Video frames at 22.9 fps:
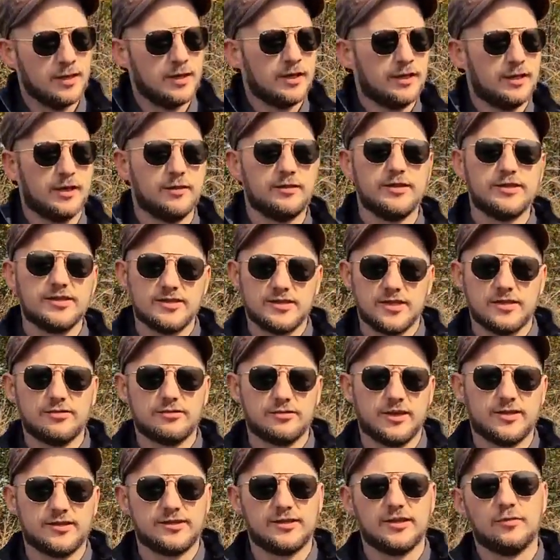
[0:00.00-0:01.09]
Now this is
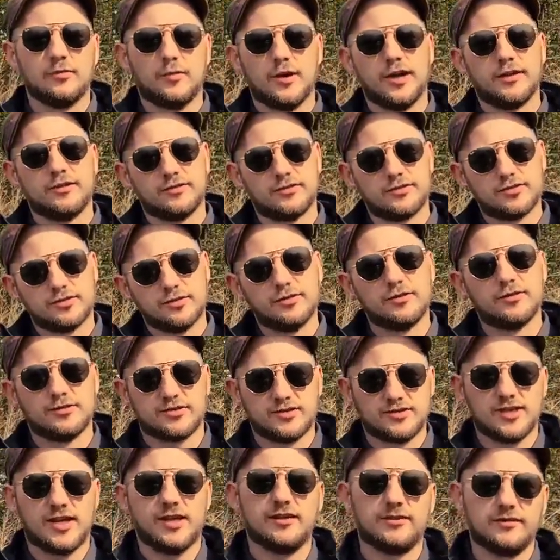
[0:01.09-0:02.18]
interesting, why the southern
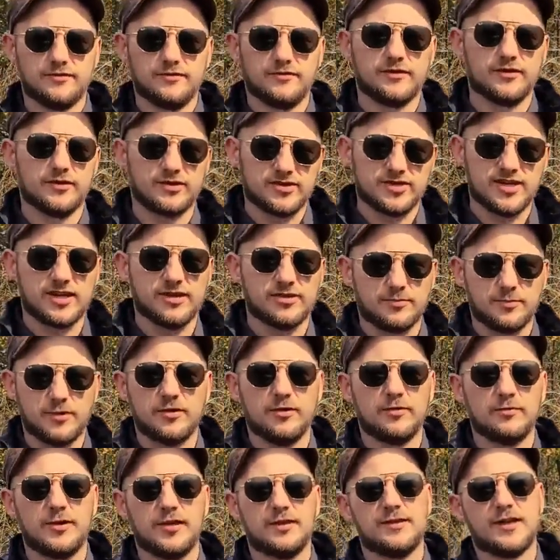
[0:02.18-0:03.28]
side of the 6th
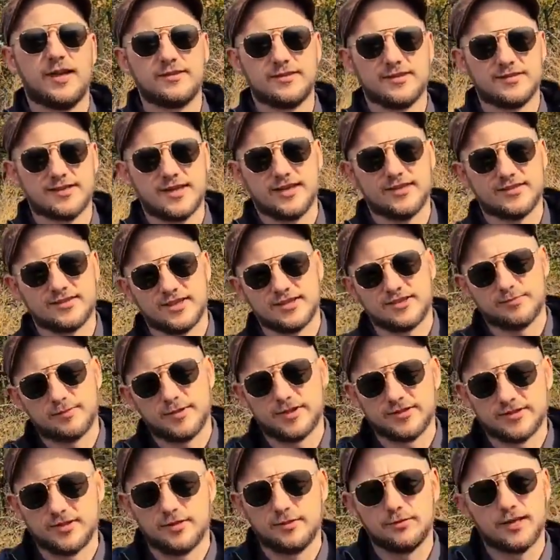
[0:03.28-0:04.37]
pyramid has its access
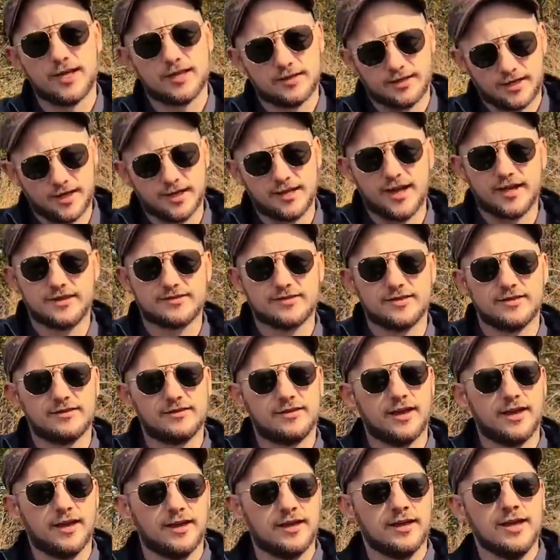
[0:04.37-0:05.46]
plateau connected
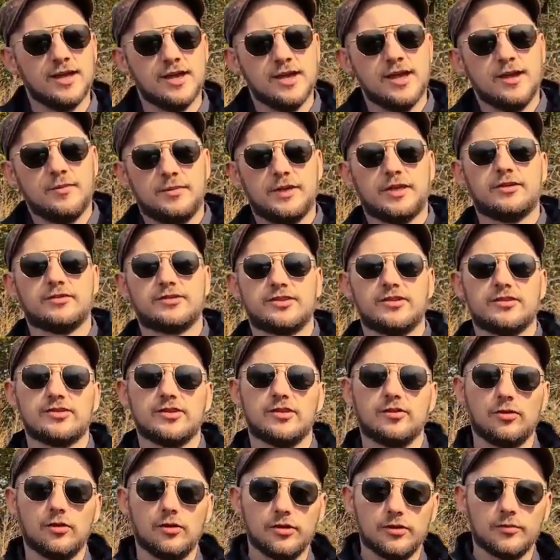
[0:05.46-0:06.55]
there, because there's
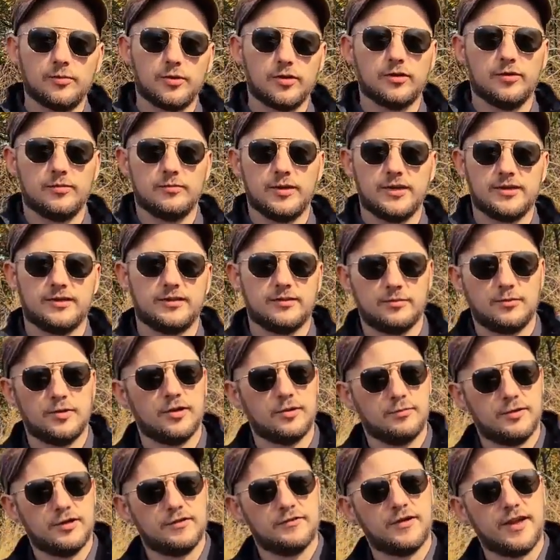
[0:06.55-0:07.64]
another pyramid in the
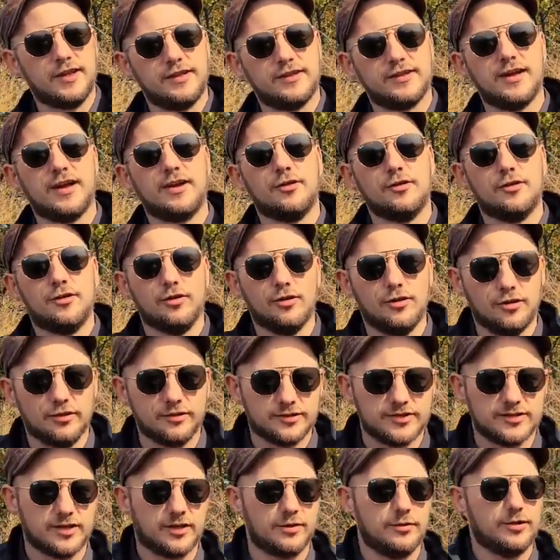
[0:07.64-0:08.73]
Pyramid Valley that
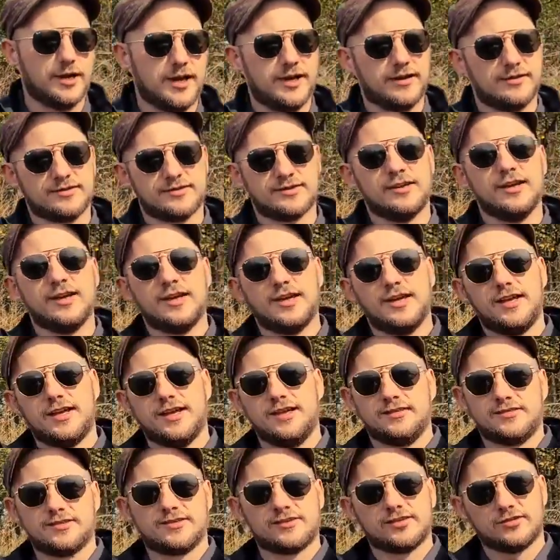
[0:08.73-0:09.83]
also has
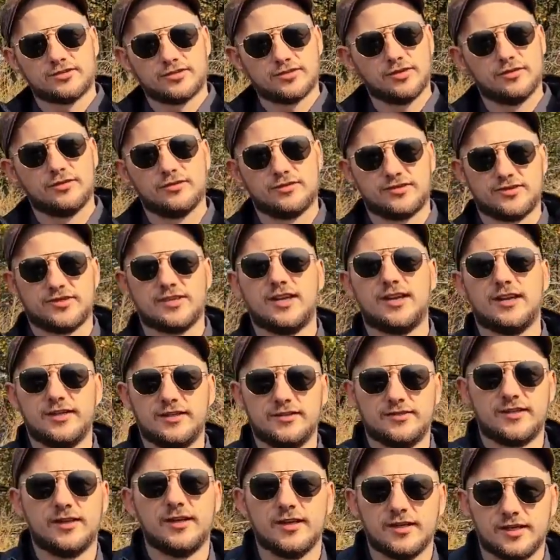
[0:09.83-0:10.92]
its southern
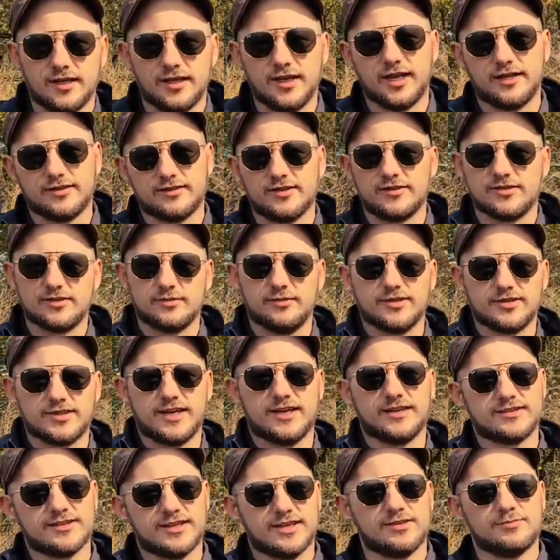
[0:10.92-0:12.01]
side connected to its
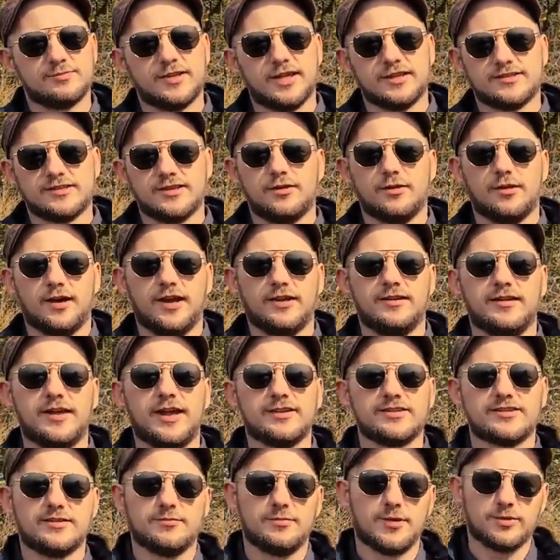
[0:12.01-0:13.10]
access plateau, and
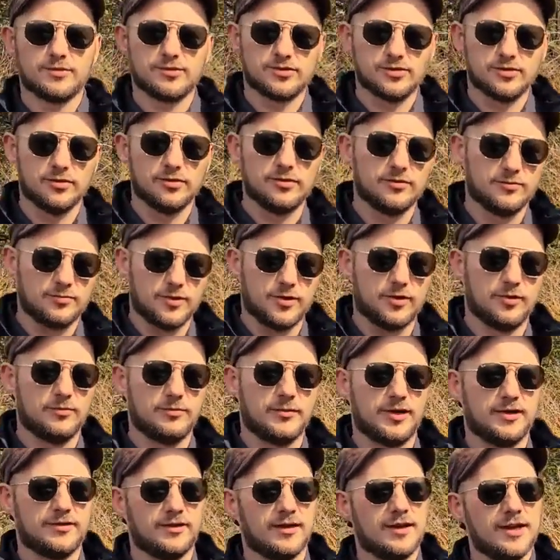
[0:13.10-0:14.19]
that's the most southern
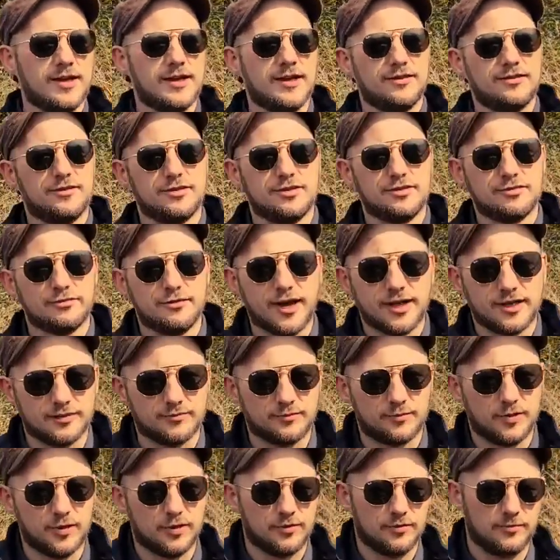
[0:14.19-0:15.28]
pyramid, the
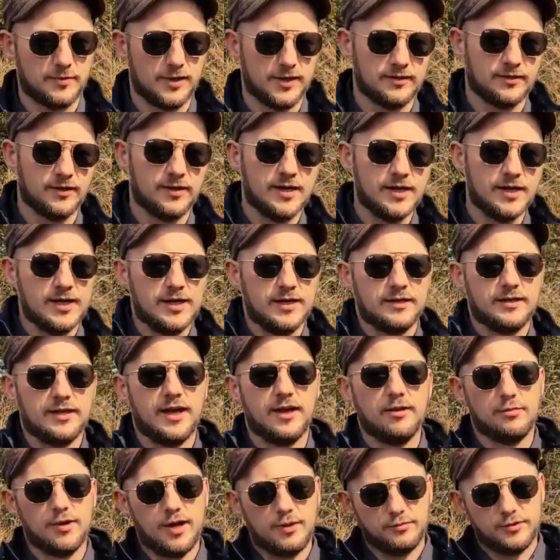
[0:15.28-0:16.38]
Dragon Pyramid.
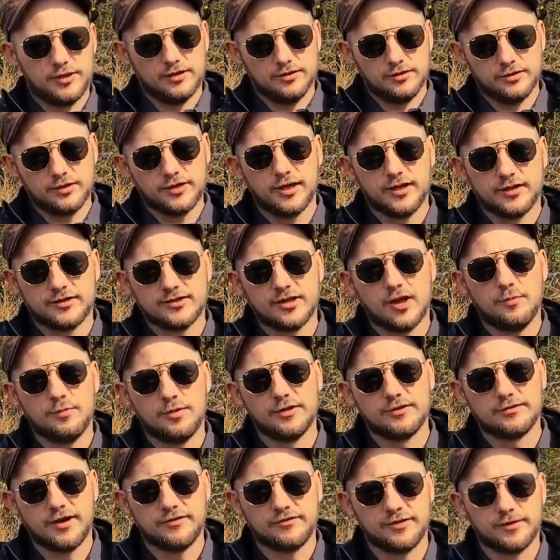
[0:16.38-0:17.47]
Now when we look at a
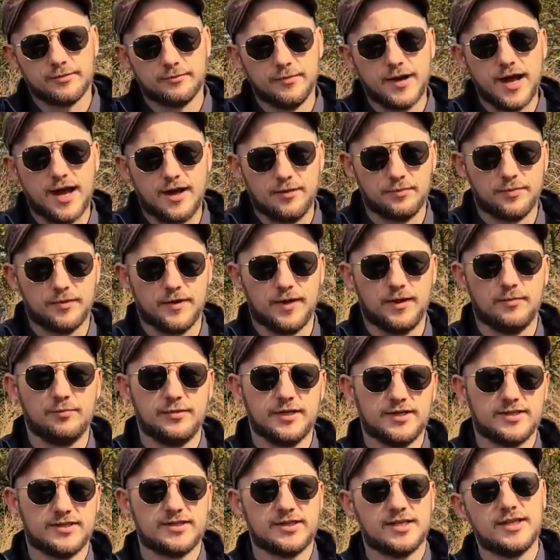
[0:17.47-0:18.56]
topographic map and we
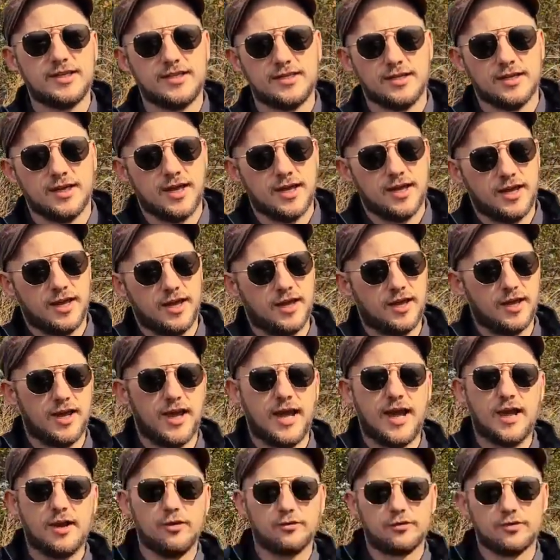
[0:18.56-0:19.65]
see
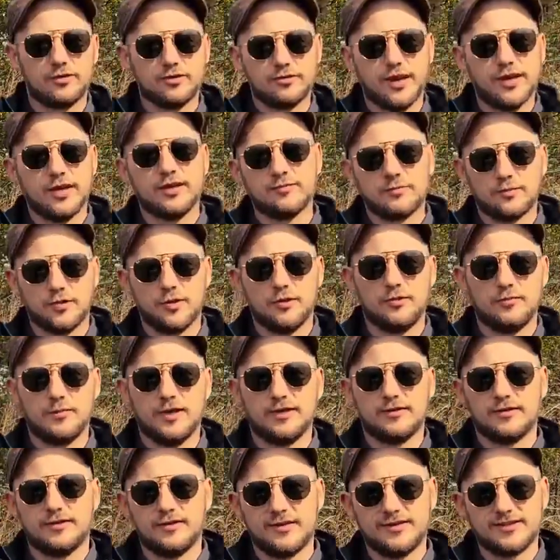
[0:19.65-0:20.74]
how the Dragon
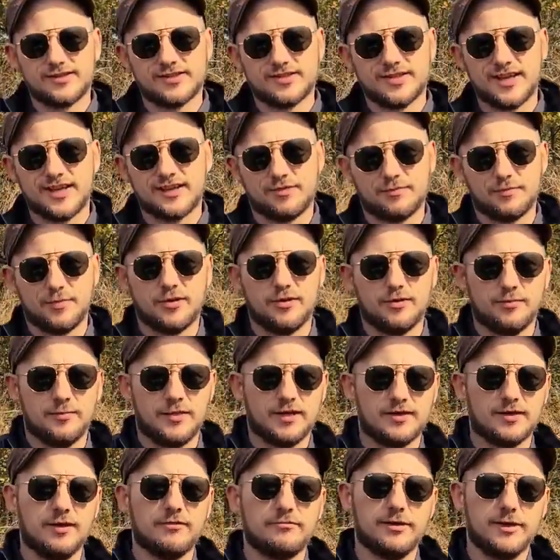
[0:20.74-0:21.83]
Pyramid and this 6th
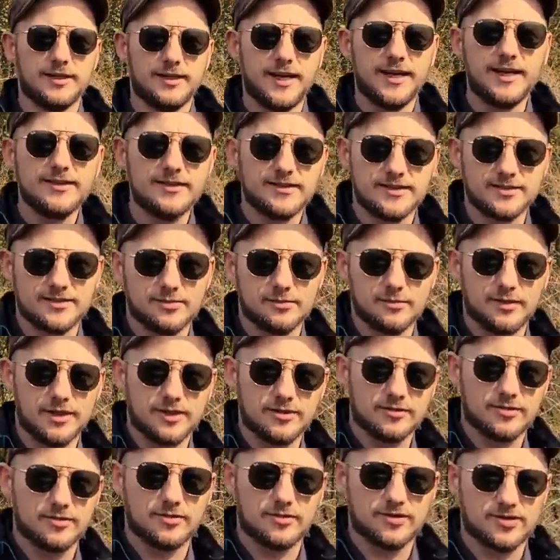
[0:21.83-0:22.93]
pyramid are related to
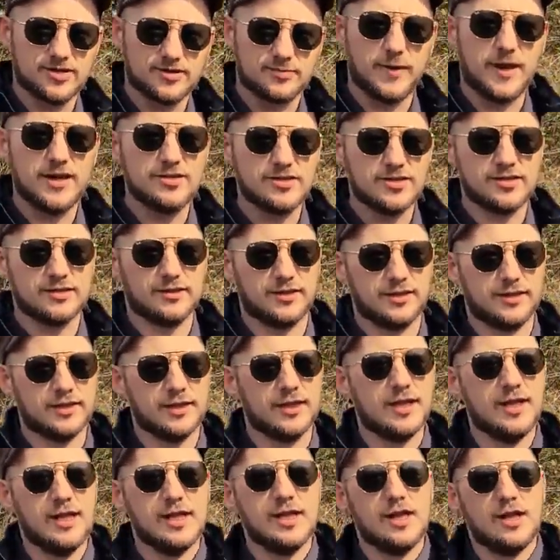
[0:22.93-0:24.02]
each other spatially,
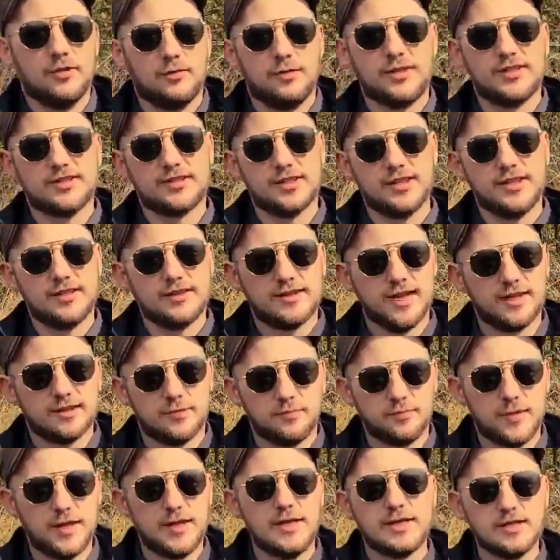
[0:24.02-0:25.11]
we see that the
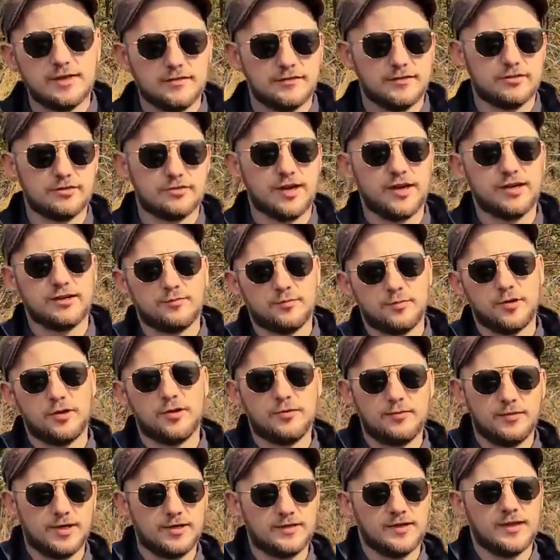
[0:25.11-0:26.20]
peak of the Dragon
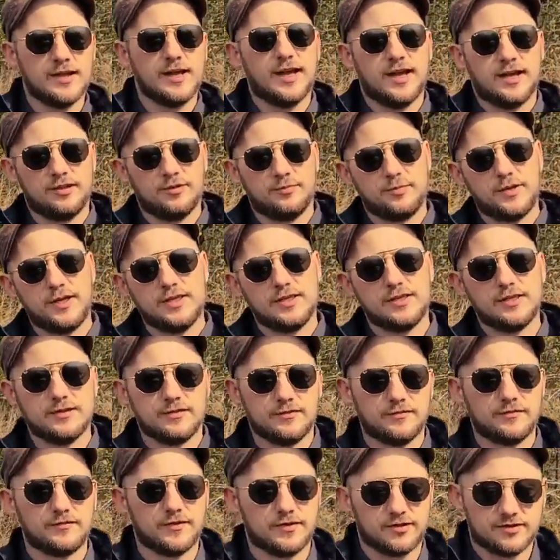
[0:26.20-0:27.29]
Pyramid and the peak
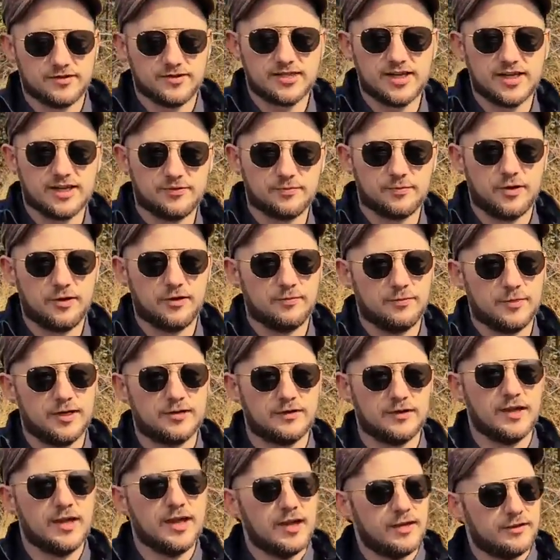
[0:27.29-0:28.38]
of the 6th
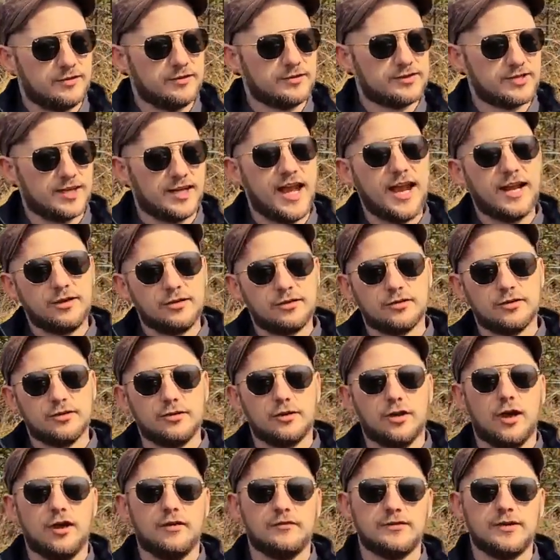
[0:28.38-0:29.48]
pyramid, there's an
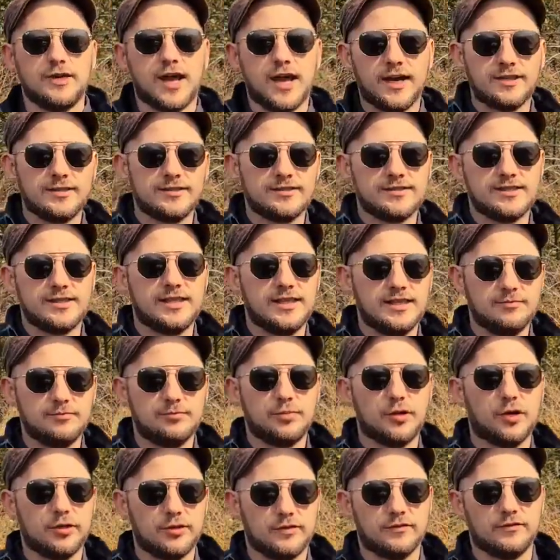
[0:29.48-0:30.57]
angle of
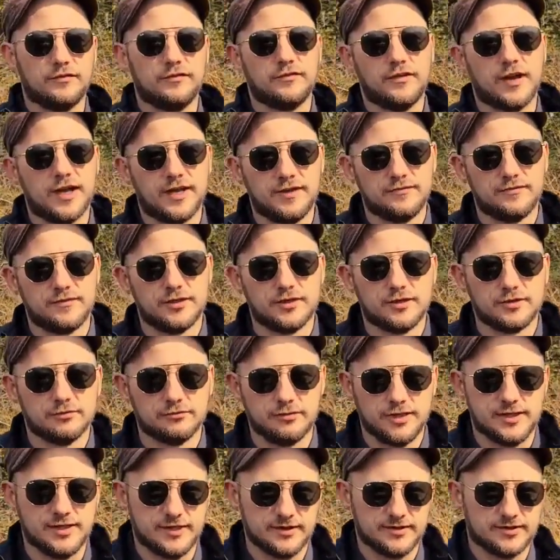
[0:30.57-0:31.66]
19.5
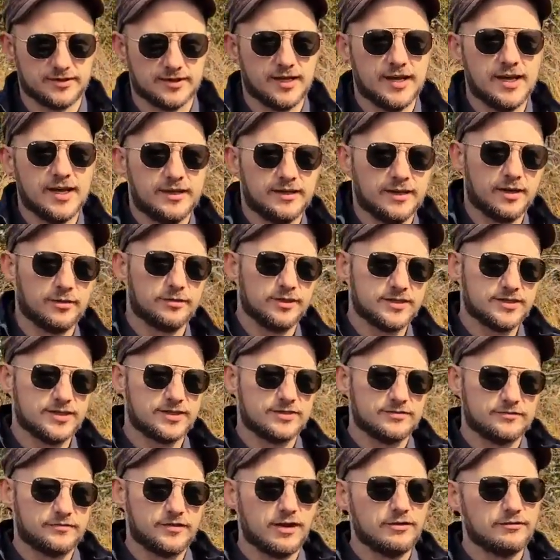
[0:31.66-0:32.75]
degrees. Now this
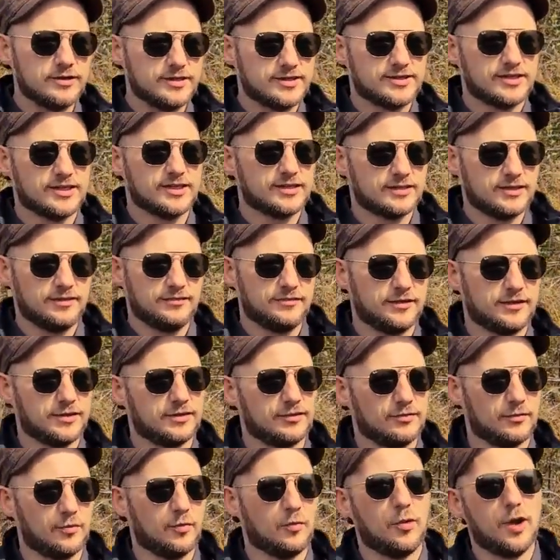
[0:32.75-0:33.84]
is very
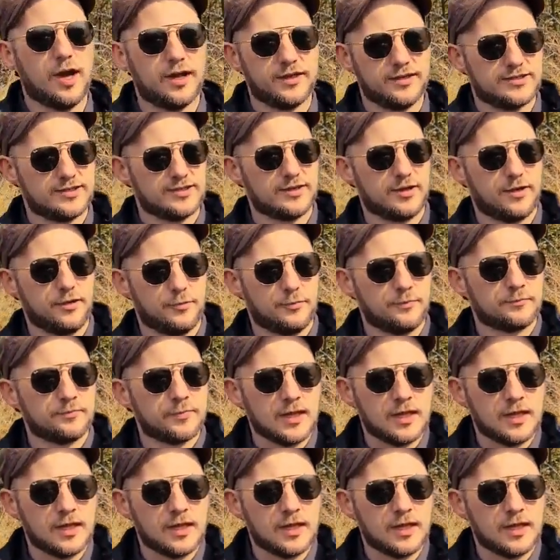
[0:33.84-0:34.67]
significant. Why so?